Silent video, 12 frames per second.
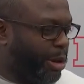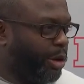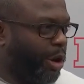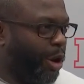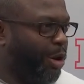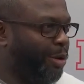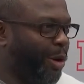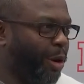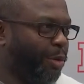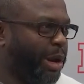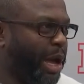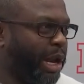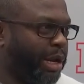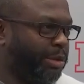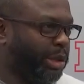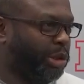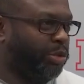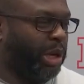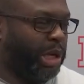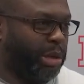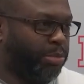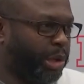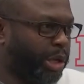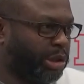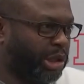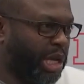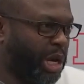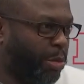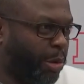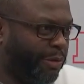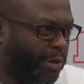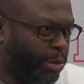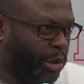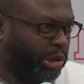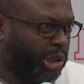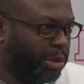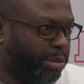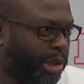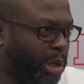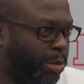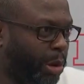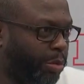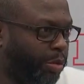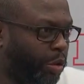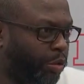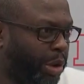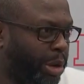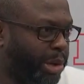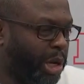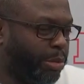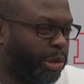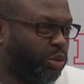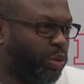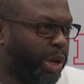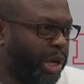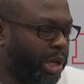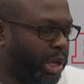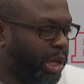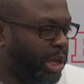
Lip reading: no. In all reality, we just want to get players that can help our football team and help our program and help us win.